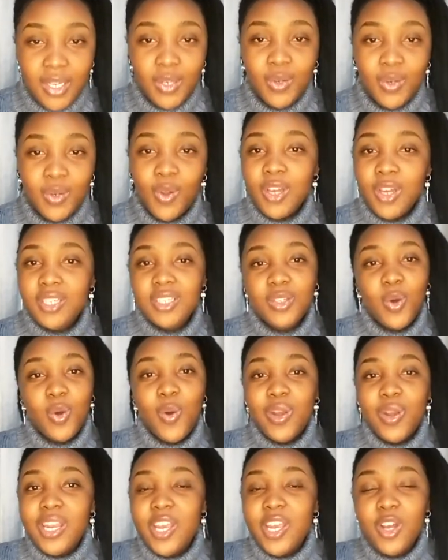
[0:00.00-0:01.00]
not
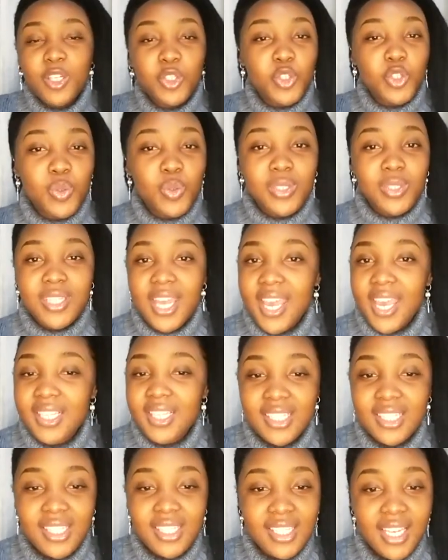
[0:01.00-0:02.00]
only on
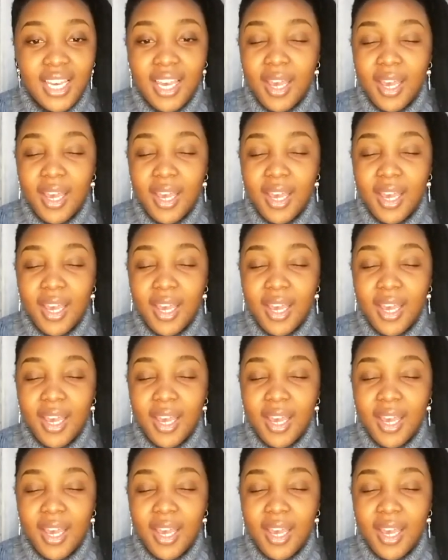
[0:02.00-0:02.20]
Tuesdays,